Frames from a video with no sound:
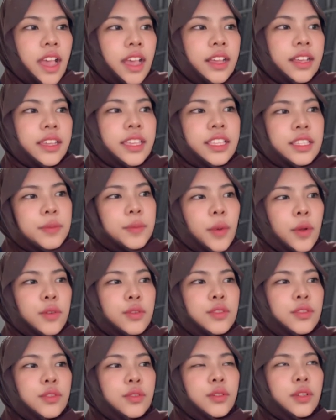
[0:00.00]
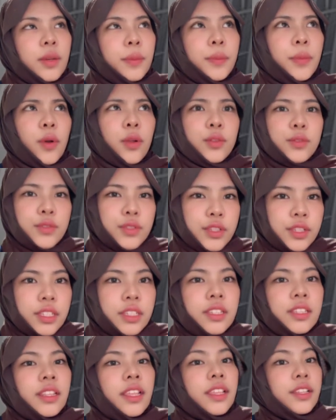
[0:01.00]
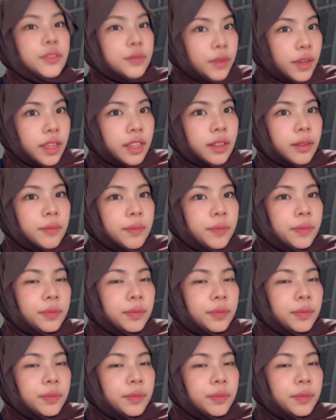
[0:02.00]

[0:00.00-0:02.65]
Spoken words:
exposed to a pollution and rain?